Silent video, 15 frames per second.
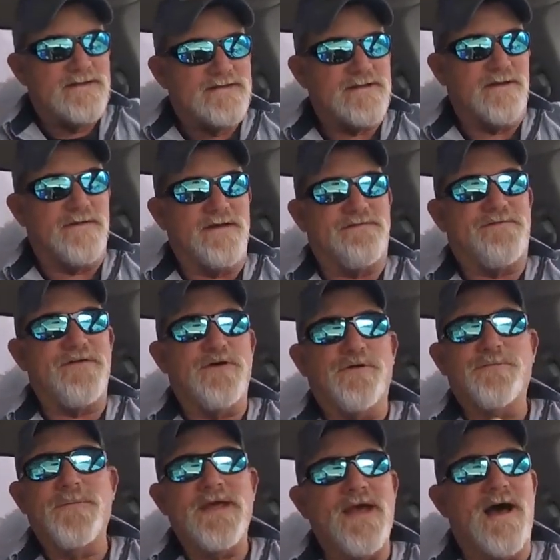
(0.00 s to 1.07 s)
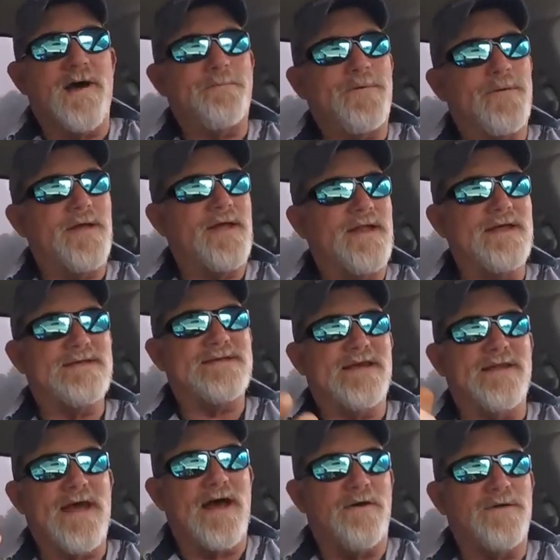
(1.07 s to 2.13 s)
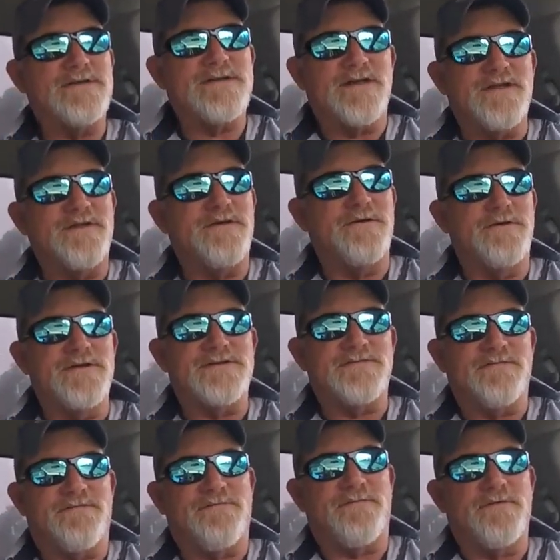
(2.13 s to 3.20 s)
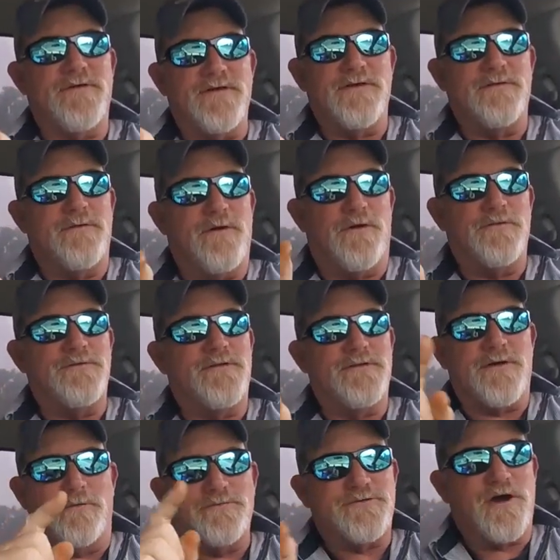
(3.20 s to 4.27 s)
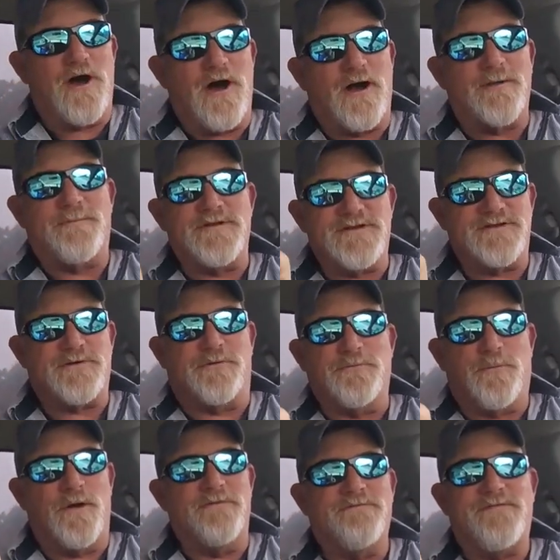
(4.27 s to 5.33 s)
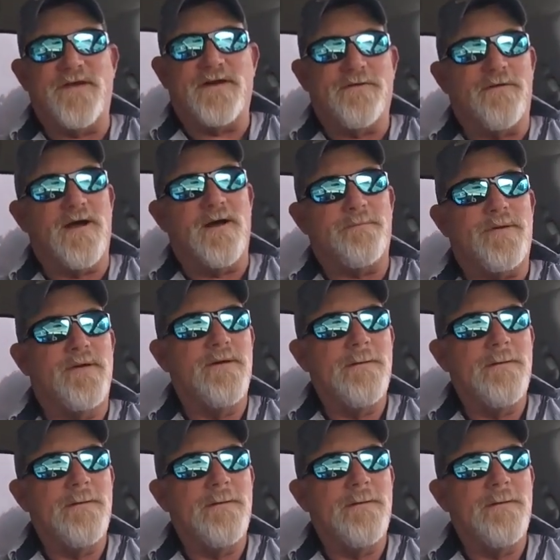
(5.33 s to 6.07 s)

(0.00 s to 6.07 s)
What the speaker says: So he filled me up and he said how it's going to do is you hold, don't talk, but just hold one finger up.